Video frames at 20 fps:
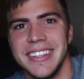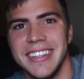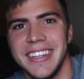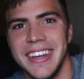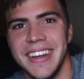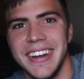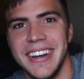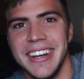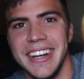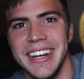
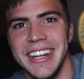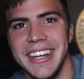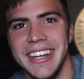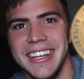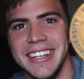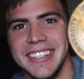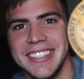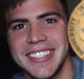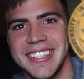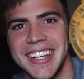There it
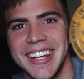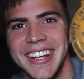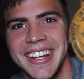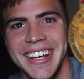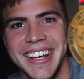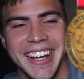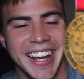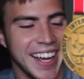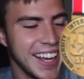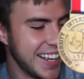is.
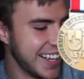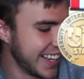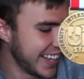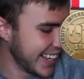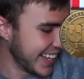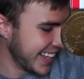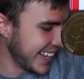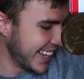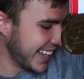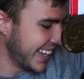
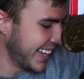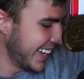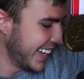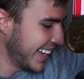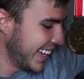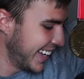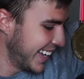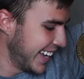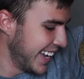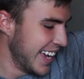I
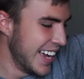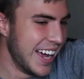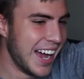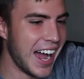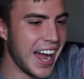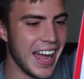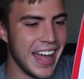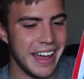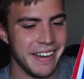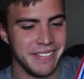
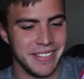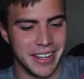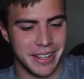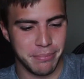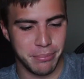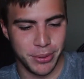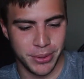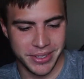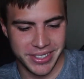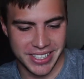have
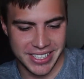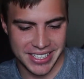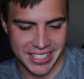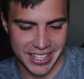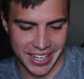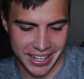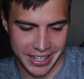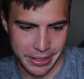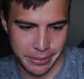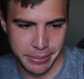not pulled this thing
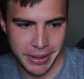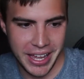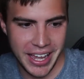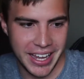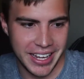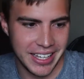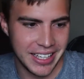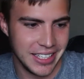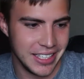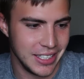out of the
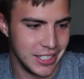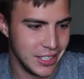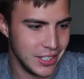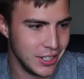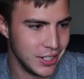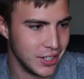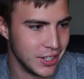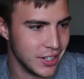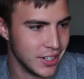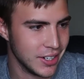bag in
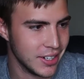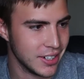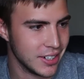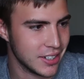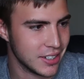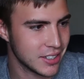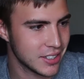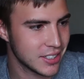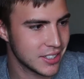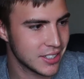
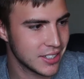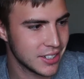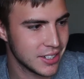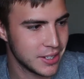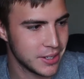years.